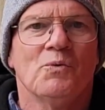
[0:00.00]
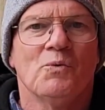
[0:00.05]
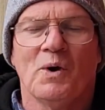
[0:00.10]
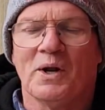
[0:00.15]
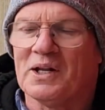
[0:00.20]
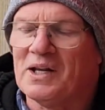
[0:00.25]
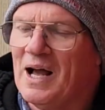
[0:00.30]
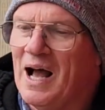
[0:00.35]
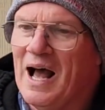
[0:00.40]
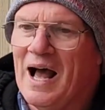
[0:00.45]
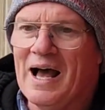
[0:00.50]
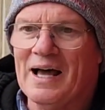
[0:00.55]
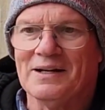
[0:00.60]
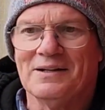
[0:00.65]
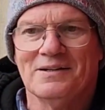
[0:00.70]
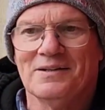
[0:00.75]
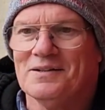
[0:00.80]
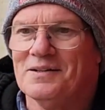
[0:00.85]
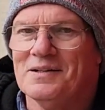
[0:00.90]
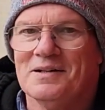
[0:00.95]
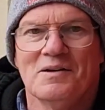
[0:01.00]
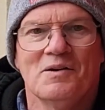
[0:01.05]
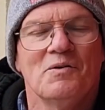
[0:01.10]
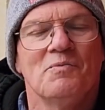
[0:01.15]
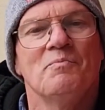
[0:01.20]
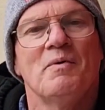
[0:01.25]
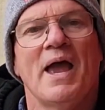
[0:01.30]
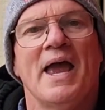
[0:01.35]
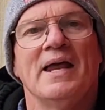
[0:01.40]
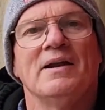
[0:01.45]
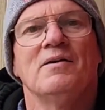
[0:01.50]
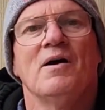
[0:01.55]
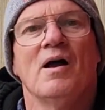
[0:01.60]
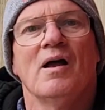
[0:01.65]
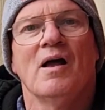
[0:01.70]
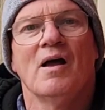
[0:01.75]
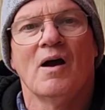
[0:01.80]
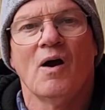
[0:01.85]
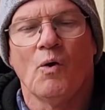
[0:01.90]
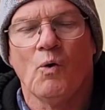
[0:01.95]
When God made
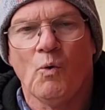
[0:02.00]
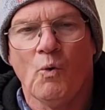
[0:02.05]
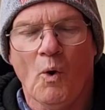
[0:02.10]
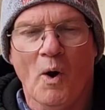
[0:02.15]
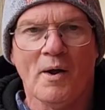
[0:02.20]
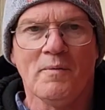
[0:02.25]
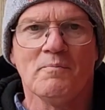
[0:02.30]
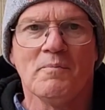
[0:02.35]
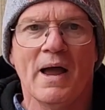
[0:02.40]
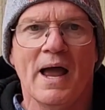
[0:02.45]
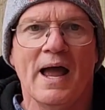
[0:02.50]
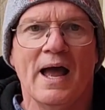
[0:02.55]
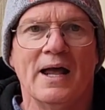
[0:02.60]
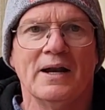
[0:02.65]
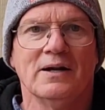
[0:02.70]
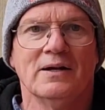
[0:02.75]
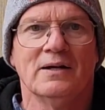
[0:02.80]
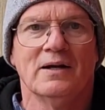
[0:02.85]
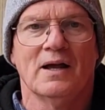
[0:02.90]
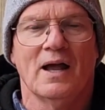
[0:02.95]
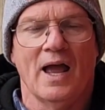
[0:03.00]
one man